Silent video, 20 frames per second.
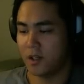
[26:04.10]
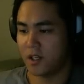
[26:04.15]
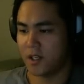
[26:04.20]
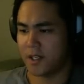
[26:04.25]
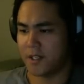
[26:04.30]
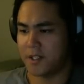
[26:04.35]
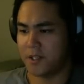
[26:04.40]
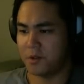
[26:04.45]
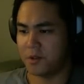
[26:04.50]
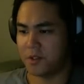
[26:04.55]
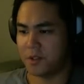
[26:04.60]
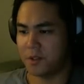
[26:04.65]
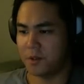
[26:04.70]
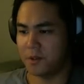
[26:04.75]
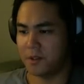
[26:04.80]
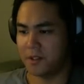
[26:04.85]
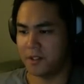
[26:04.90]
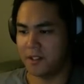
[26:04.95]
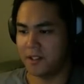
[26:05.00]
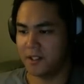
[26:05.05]
A new
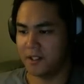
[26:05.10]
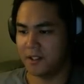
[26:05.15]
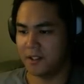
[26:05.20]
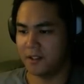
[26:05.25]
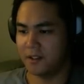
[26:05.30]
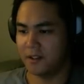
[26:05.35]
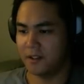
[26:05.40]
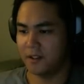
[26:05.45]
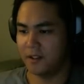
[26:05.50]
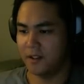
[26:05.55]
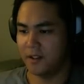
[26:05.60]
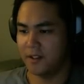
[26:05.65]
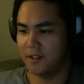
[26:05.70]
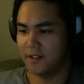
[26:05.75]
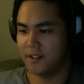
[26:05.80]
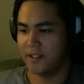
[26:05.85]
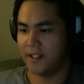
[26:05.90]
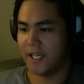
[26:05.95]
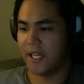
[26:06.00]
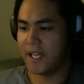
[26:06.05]
student?
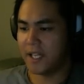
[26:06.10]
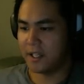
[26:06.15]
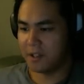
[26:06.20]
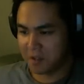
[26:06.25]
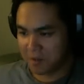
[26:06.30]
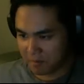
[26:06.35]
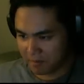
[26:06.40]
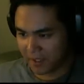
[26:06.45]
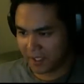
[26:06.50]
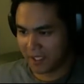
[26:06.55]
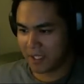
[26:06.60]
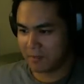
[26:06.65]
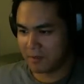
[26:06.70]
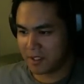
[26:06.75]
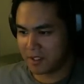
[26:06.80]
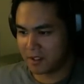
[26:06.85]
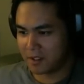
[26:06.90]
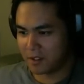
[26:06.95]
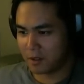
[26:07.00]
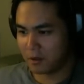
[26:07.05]
Hello, my name
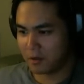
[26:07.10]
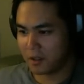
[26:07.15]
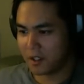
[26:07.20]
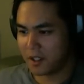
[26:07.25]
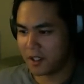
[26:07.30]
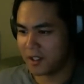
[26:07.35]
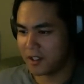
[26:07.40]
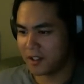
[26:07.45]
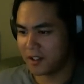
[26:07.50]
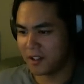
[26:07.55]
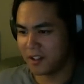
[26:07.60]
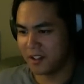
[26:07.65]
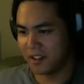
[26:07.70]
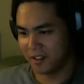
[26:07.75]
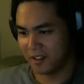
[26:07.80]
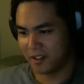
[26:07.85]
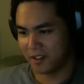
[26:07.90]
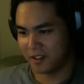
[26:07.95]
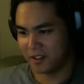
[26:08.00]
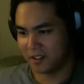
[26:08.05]
is Tui.
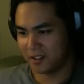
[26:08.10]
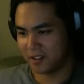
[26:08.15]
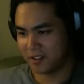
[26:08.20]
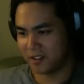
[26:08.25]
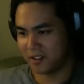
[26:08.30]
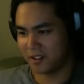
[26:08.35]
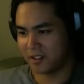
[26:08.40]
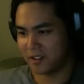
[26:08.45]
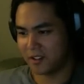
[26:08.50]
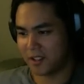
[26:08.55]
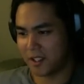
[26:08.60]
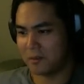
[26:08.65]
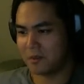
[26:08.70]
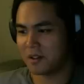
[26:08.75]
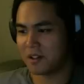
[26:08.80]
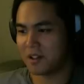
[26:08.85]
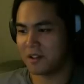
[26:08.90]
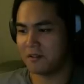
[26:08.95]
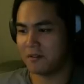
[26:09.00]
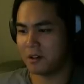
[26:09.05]
I'm
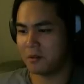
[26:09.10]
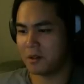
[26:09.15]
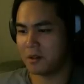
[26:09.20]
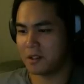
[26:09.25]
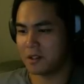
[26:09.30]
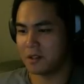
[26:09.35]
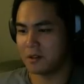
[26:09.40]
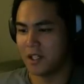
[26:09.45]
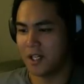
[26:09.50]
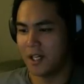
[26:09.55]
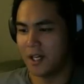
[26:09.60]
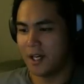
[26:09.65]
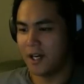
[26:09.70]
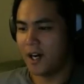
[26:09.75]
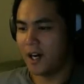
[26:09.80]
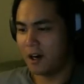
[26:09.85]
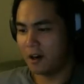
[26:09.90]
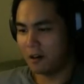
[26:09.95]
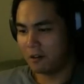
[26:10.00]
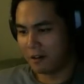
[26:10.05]
looking forward to.
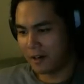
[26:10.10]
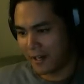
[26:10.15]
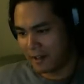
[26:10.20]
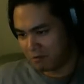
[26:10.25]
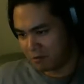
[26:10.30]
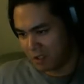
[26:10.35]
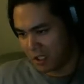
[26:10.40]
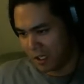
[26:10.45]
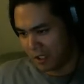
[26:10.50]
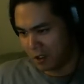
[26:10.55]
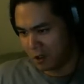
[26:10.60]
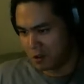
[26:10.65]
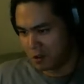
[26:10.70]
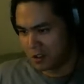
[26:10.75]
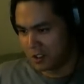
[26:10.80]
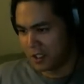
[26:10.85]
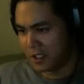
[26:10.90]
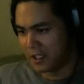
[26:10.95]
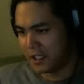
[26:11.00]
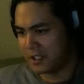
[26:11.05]
Alright, take your
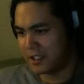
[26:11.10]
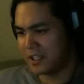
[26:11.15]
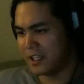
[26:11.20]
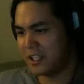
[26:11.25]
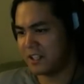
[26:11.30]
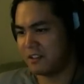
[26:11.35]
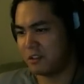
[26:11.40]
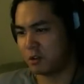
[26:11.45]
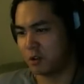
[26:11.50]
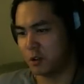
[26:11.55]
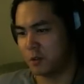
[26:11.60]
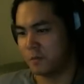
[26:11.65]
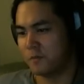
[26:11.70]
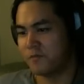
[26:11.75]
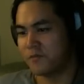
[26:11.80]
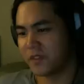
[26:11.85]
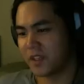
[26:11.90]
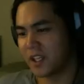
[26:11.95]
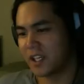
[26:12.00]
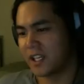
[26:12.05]
seat at the end of the
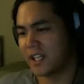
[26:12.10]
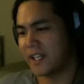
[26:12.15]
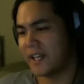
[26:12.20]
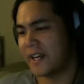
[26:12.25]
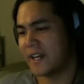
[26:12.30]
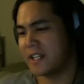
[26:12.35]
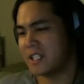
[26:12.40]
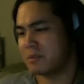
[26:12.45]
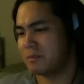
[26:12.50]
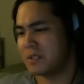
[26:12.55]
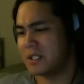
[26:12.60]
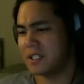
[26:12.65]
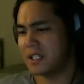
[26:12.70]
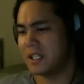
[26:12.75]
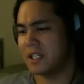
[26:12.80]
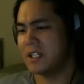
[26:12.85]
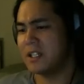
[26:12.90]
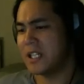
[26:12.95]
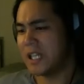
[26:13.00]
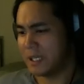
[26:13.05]
room. Class, be
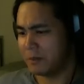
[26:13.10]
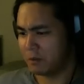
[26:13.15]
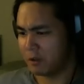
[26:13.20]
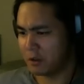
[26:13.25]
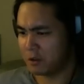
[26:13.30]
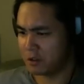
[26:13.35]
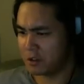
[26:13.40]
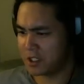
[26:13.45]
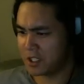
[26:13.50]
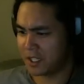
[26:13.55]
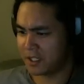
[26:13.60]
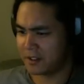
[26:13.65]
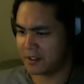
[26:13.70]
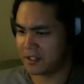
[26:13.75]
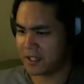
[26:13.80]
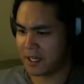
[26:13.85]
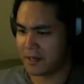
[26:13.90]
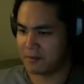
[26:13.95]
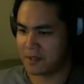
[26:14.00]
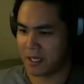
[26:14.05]
still. I'm going to check the
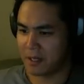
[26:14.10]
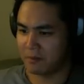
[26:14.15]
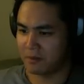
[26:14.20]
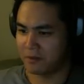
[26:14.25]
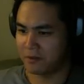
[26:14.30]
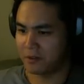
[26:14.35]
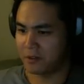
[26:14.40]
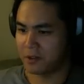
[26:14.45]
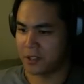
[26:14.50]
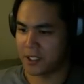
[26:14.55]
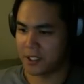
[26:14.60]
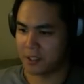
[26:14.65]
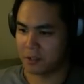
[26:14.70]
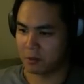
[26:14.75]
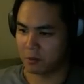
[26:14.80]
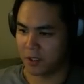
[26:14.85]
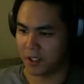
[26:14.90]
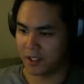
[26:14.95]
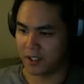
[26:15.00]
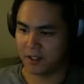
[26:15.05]
timetable for
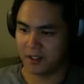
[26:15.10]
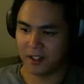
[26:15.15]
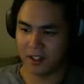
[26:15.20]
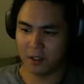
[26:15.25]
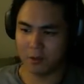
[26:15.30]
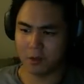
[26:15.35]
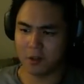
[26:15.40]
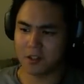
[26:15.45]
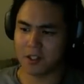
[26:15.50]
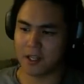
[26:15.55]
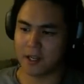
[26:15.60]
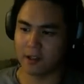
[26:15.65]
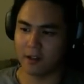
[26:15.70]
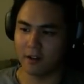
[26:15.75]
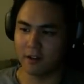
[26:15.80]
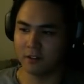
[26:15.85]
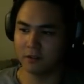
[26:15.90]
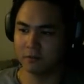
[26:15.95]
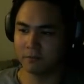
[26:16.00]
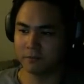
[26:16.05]
next week. It won't take
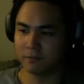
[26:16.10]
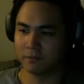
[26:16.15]
long.